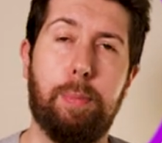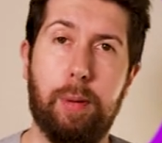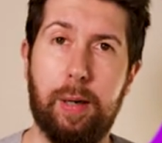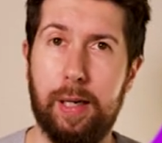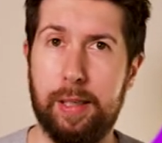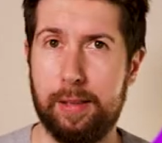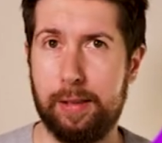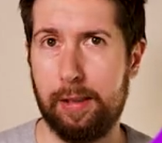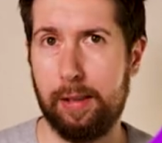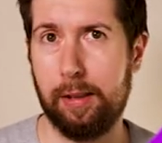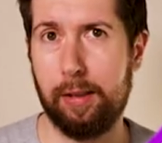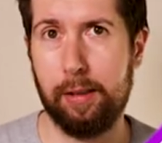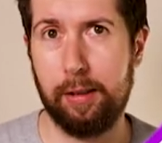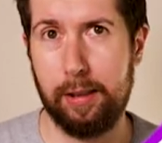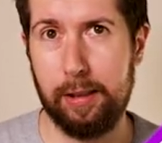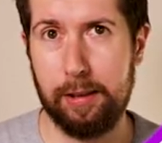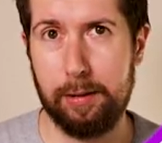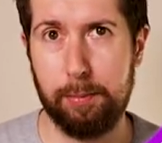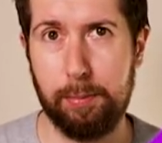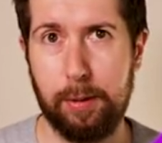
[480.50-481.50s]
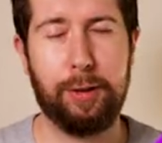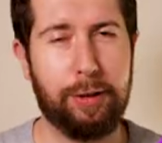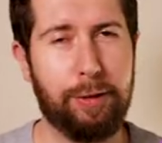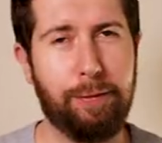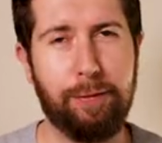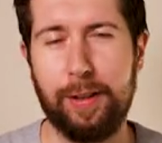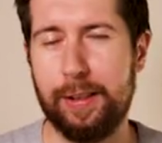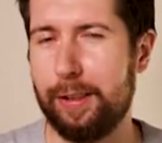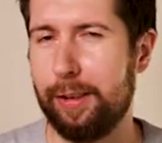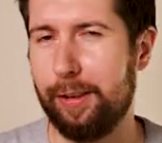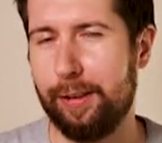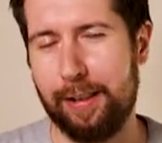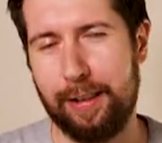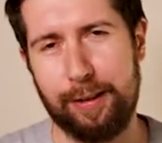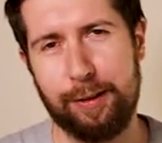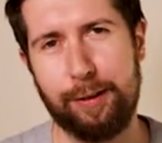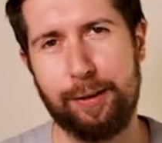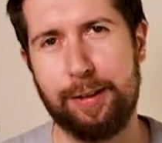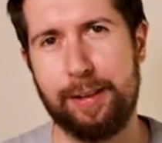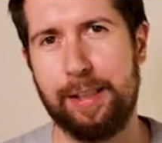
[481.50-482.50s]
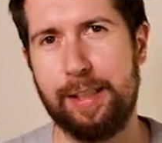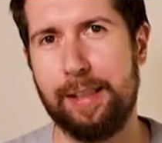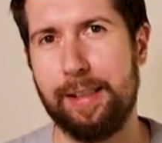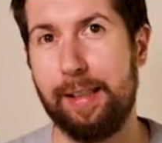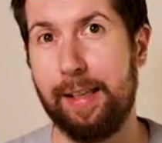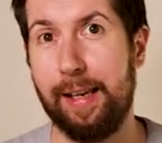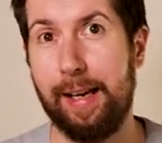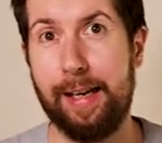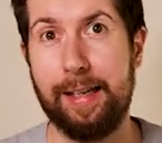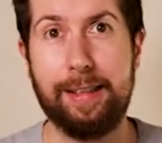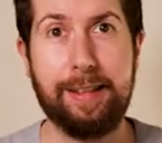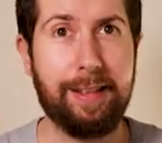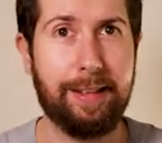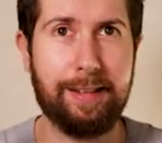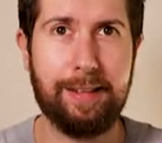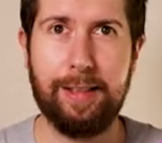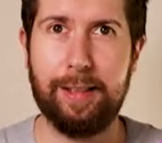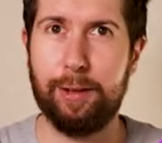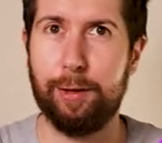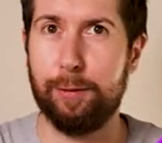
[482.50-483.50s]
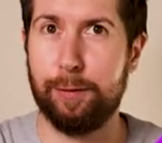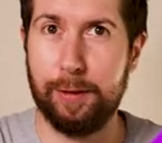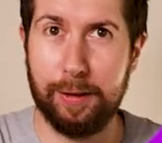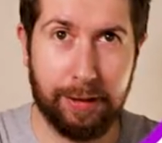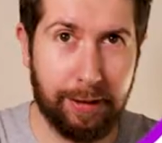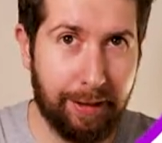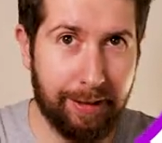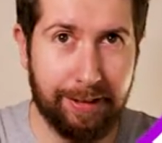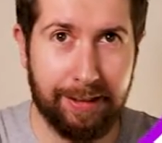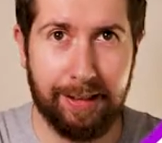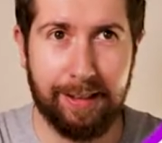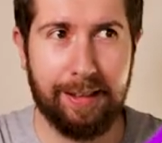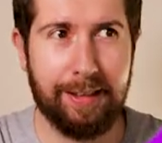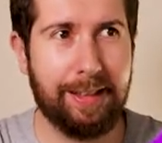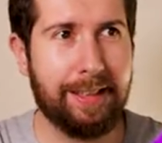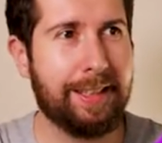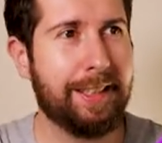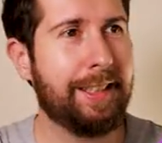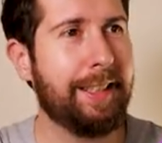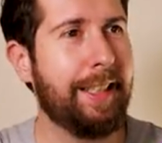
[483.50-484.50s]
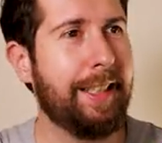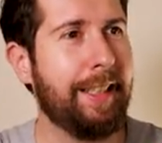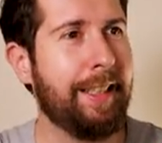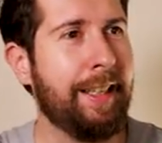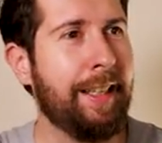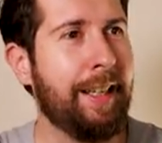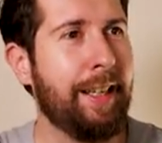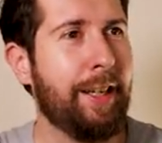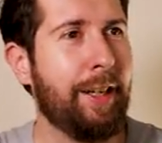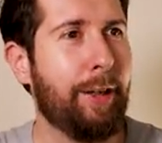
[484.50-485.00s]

price increase because investors have to see the light at the end of the tunnel, let's say.